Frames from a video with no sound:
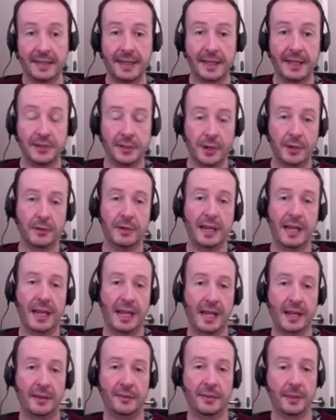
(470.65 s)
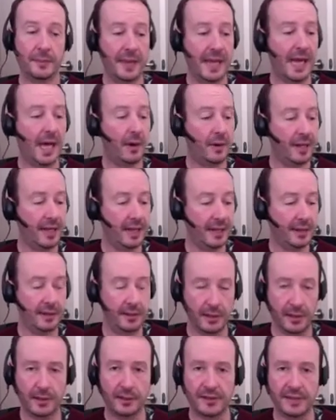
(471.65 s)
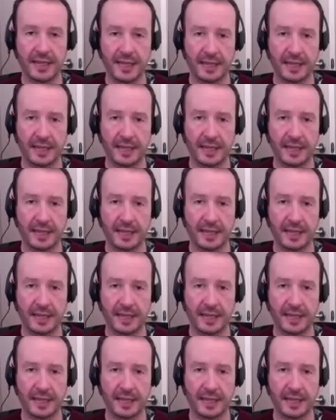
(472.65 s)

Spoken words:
they don't have the power in those